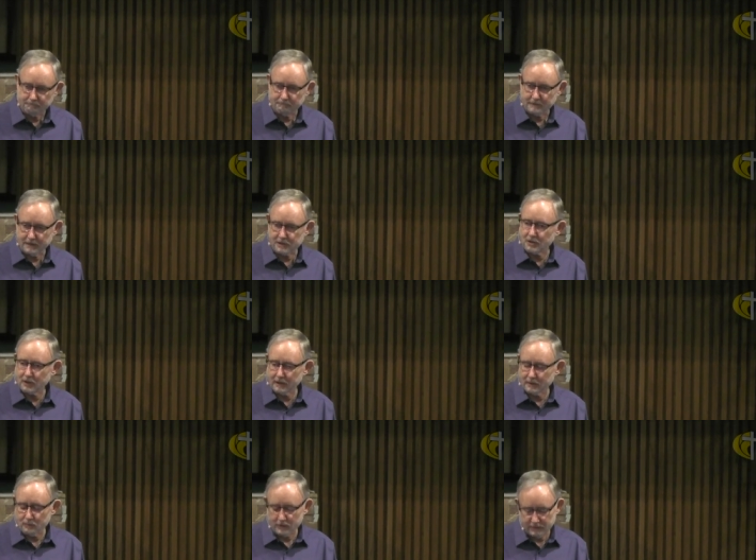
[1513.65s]
It
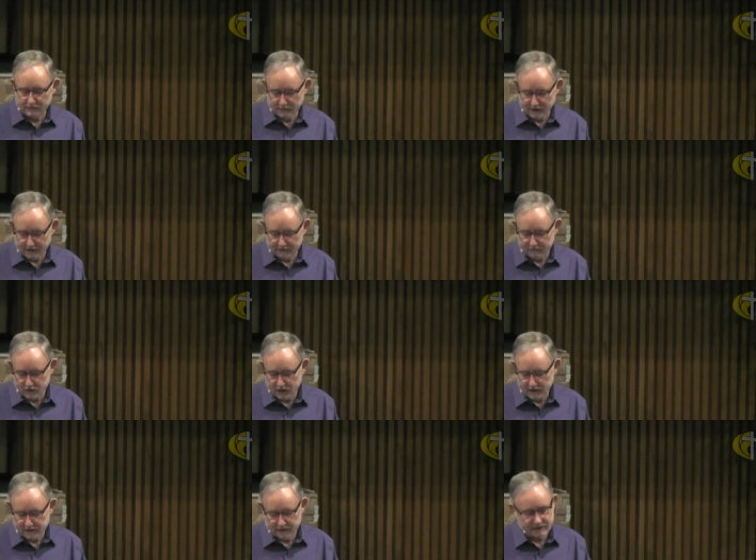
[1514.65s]
started with the blood of
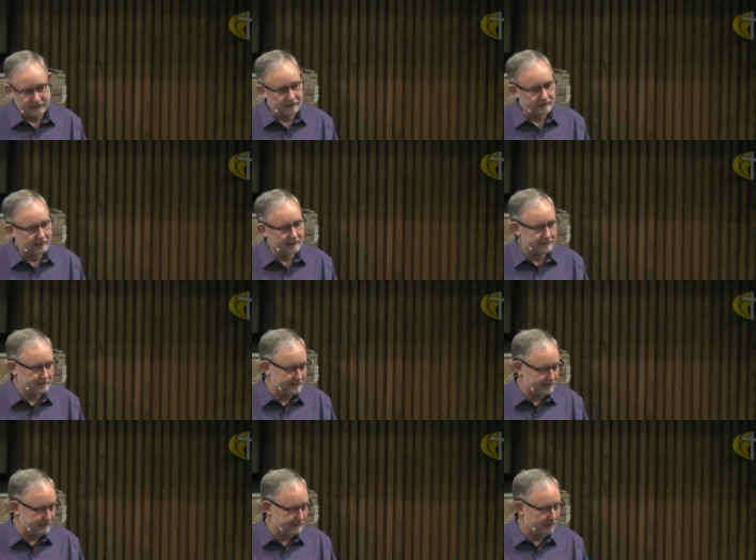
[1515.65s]
Jesus and it ends
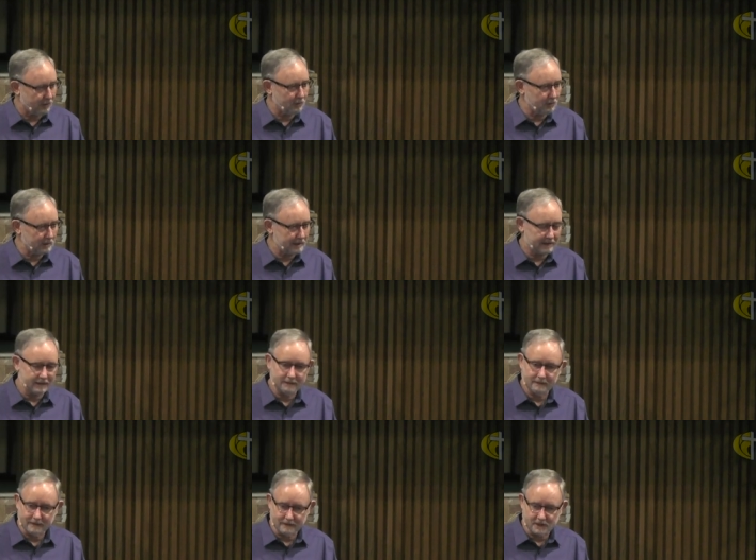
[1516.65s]
in holy
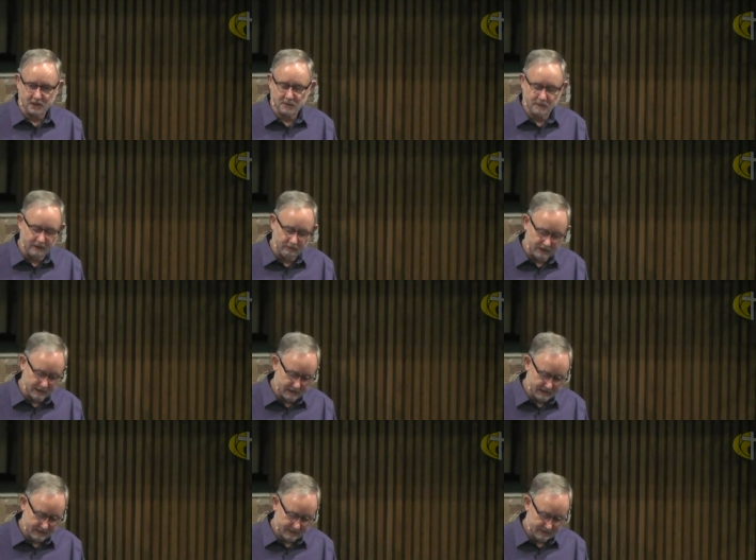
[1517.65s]
and spirit.